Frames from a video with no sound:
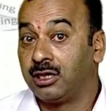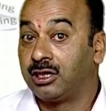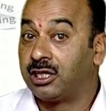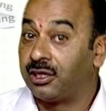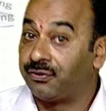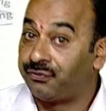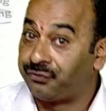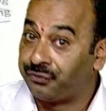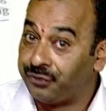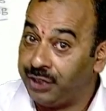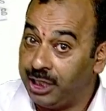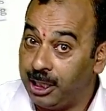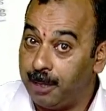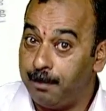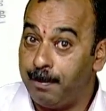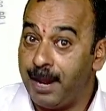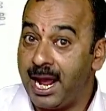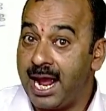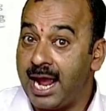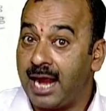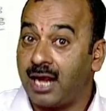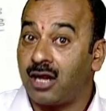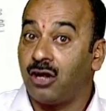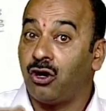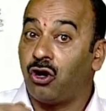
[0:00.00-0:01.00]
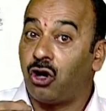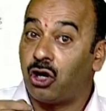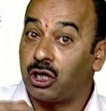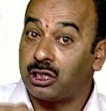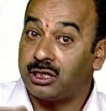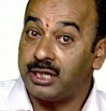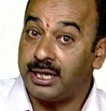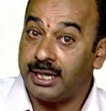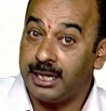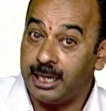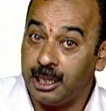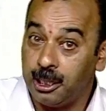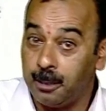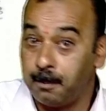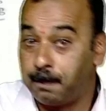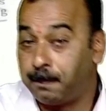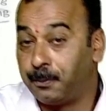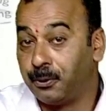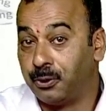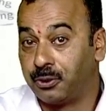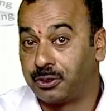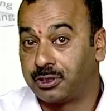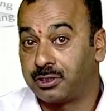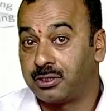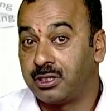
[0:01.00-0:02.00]
the feedback or the
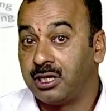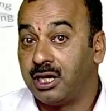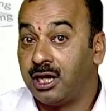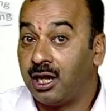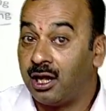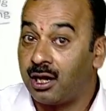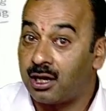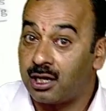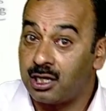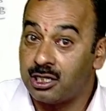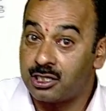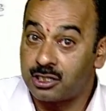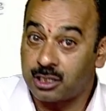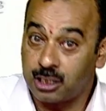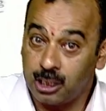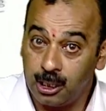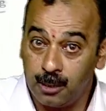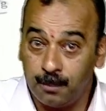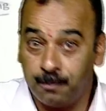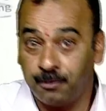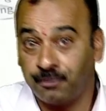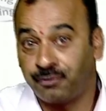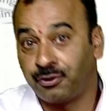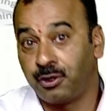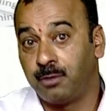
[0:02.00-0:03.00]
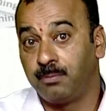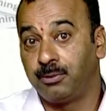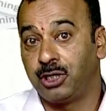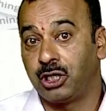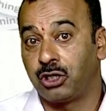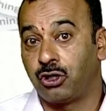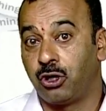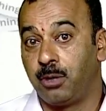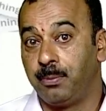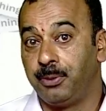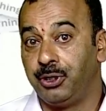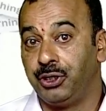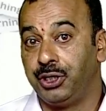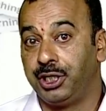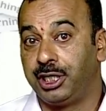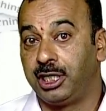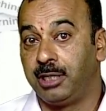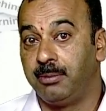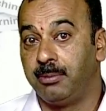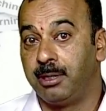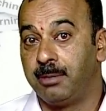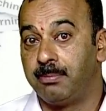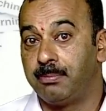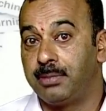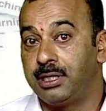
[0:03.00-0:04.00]
inputs received from the
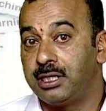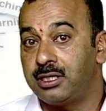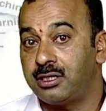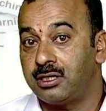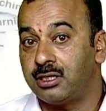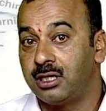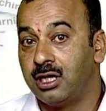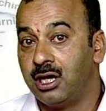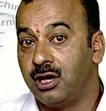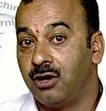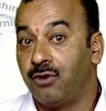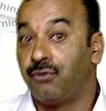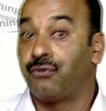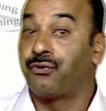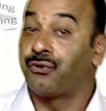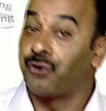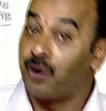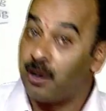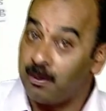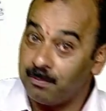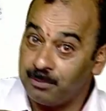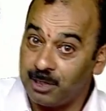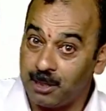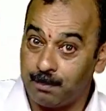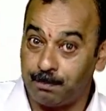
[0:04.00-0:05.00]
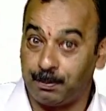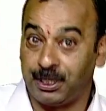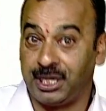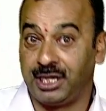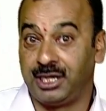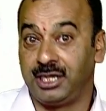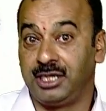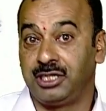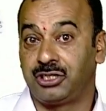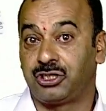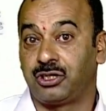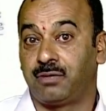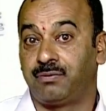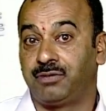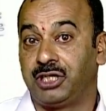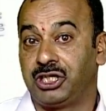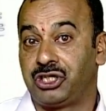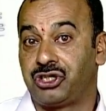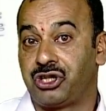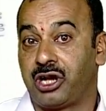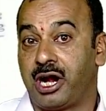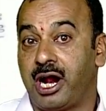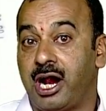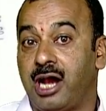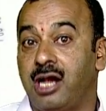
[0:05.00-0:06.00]
community members, from the parents of the
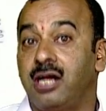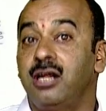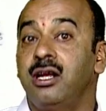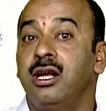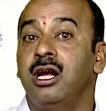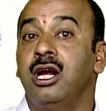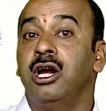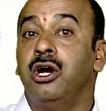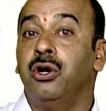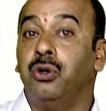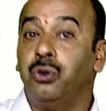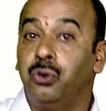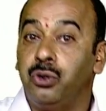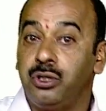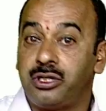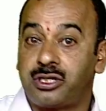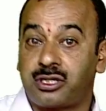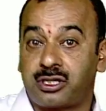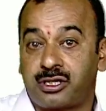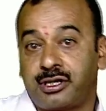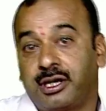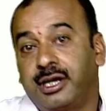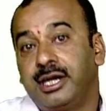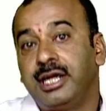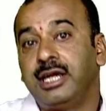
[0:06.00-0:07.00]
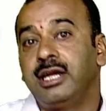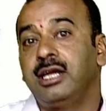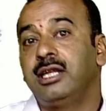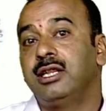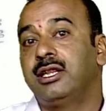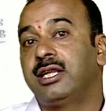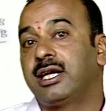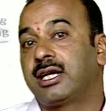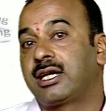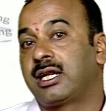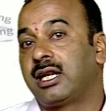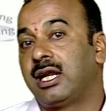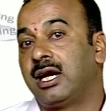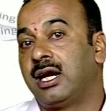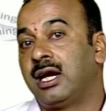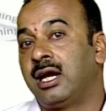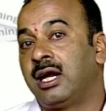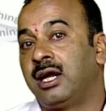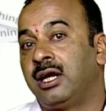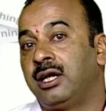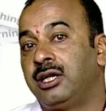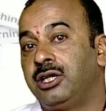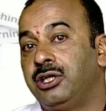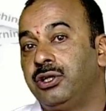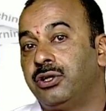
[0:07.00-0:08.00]
child who is studying in, the, uh,
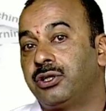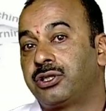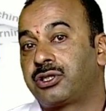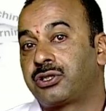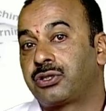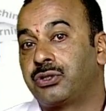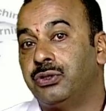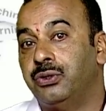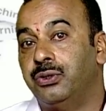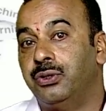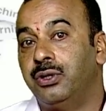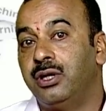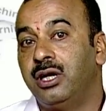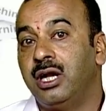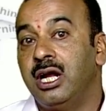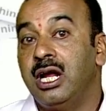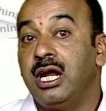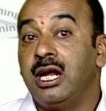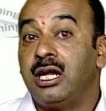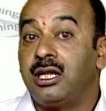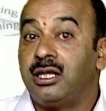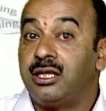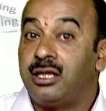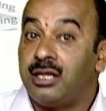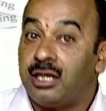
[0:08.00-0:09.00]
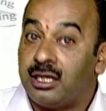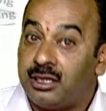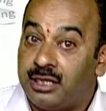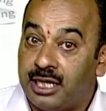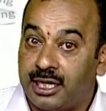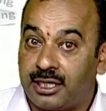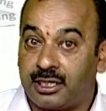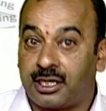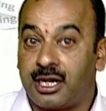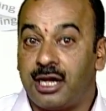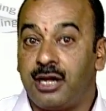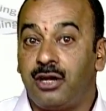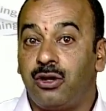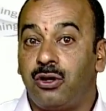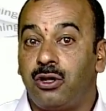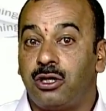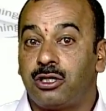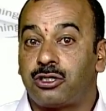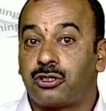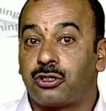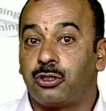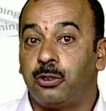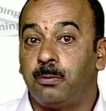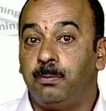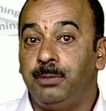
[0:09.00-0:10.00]
in your school that can
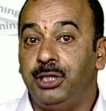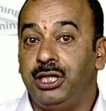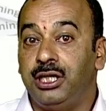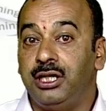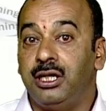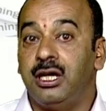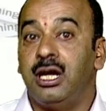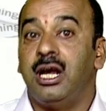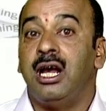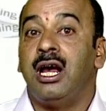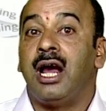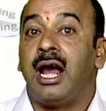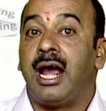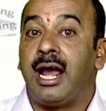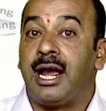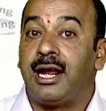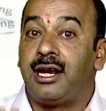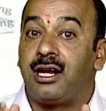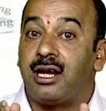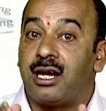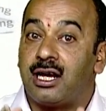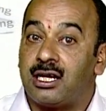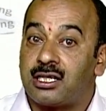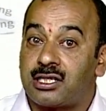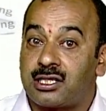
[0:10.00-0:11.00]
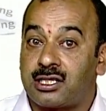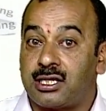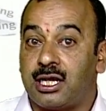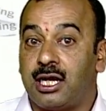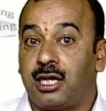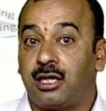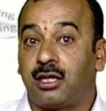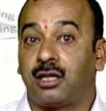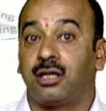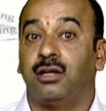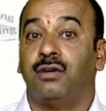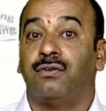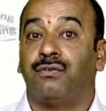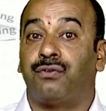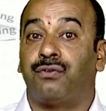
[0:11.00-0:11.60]
also be an asset